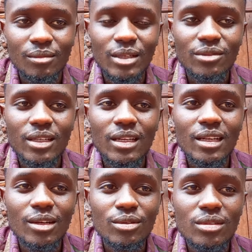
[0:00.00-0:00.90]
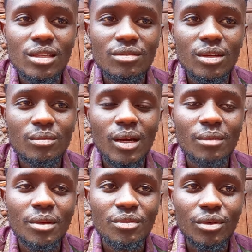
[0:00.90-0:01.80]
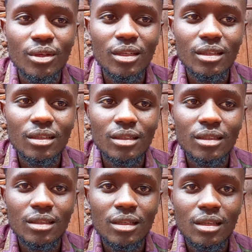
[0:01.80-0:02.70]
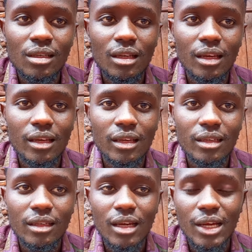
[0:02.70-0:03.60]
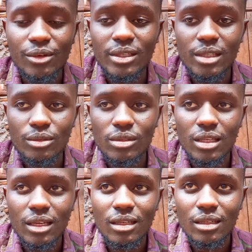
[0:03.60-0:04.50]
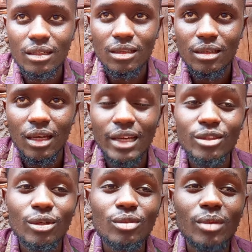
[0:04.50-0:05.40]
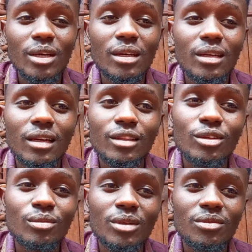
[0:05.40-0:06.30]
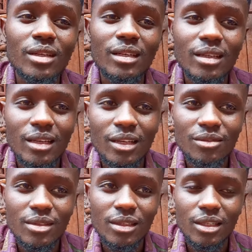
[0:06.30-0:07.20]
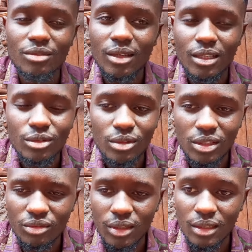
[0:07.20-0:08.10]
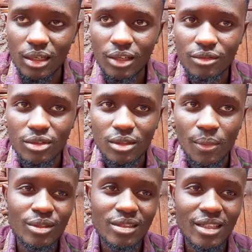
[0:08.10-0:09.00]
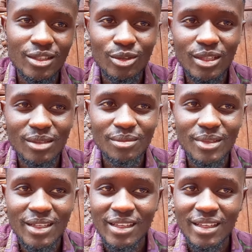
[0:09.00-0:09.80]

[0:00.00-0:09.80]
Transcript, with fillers: but finally I was given back my phone and I went outside I thought my I thought my friend had left Given I thought Given had left because they told him